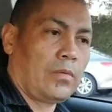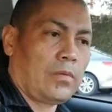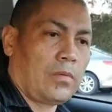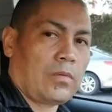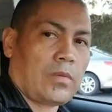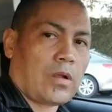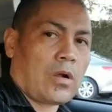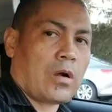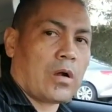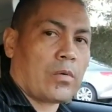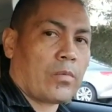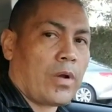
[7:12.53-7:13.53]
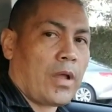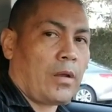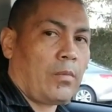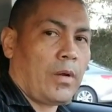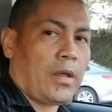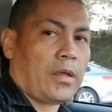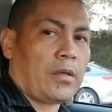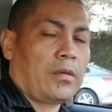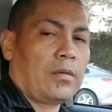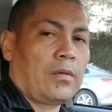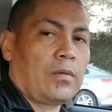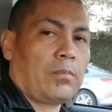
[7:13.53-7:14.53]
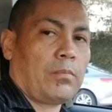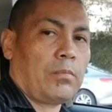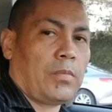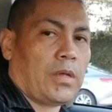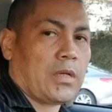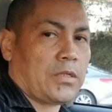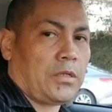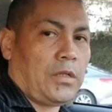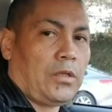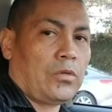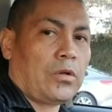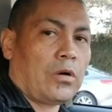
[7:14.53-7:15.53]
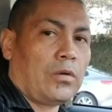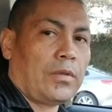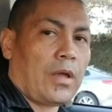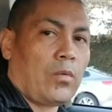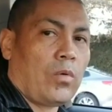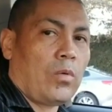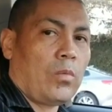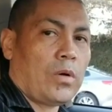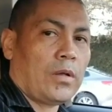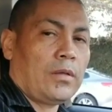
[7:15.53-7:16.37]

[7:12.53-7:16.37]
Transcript: the car right away because you need to call 911.